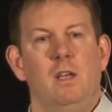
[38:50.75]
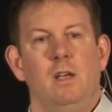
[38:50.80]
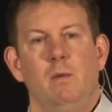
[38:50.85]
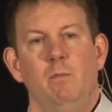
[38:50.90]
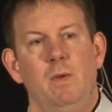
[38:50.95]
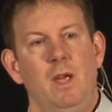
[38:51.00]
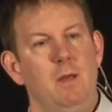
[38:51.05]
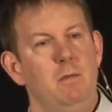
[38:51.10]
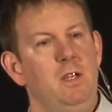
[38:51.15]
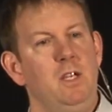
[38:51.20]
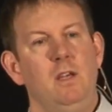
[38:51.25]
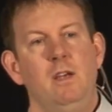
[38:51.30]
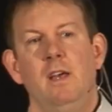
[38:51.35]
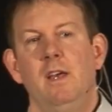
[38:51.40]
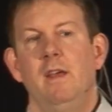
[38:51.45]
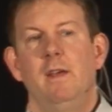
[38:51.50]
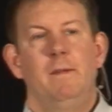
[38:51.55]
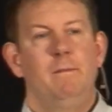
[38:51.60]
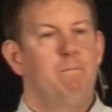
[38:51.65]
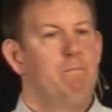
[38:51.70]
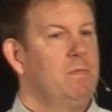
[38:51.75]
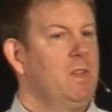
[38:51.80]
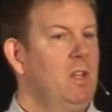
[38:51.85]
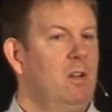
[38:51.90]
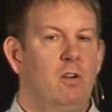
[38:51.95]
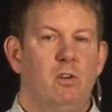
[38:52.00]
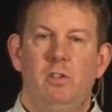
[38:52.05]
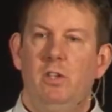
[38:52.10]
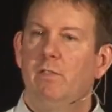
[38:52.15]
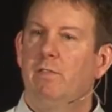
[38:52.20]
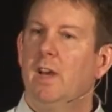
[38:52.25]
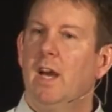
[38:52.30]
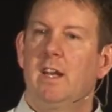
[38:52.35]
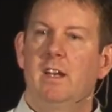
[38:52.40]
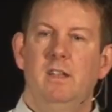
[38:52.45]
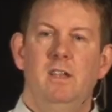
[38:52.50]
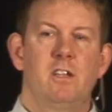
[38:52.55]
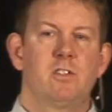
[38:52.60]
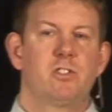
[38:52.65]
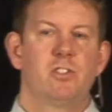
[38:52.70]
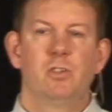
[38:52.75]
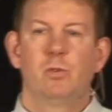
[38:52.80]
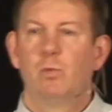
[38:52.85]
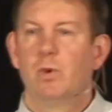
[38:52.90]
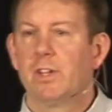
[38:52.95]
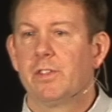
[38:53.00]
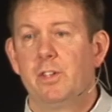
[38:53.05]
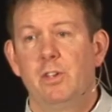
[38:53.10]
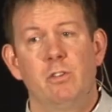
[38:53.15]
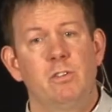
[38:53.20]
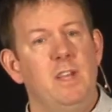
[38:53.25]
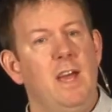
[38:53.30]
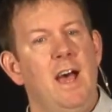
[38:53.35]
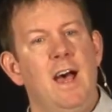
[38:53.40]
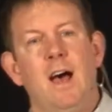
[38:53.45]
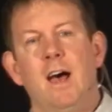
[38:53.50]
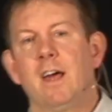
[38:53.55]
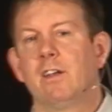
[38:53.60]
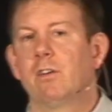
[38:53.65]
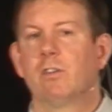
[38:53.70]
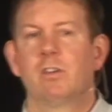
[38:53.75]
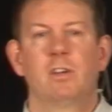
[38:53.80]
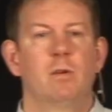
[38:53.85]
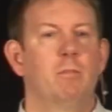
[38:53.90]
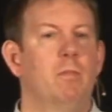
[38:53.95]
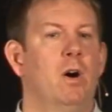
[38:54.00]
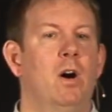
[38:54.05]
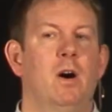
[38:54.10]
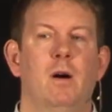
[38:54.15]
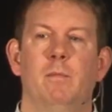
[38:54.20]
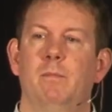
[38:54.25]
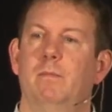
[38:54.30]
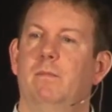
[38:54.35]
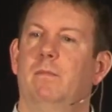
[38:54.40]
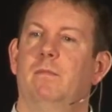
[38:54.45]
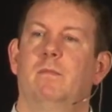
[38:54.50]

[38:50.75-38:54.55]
Maybe, you've got an issue with your dad or your mom.